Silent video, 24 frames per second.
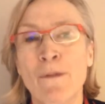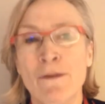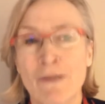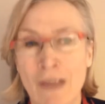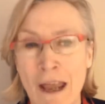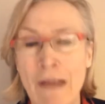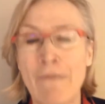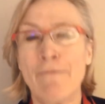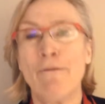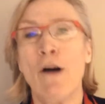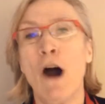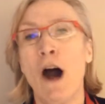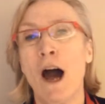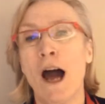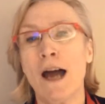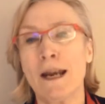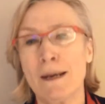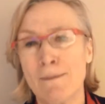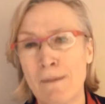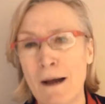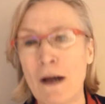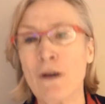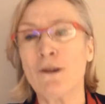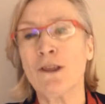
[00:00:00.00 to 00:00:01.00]
They fought
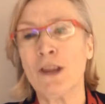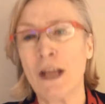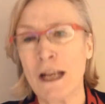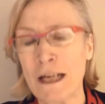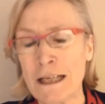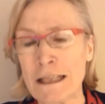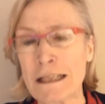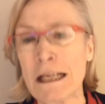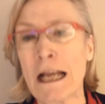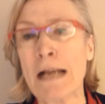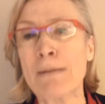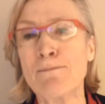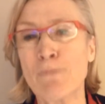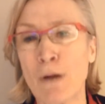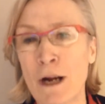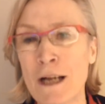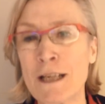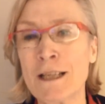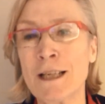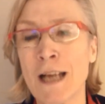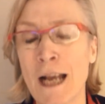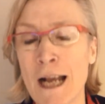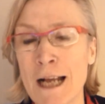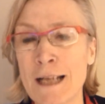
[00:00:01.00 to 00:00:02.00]
about things like
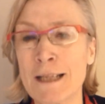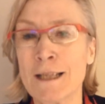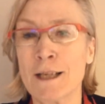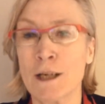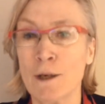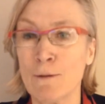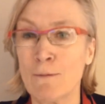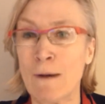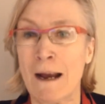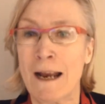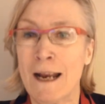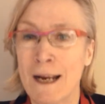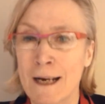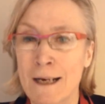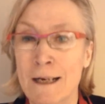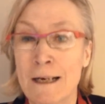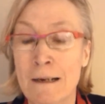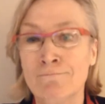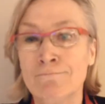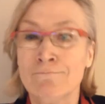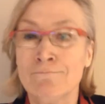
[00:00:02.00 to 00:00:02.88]
breast cancer when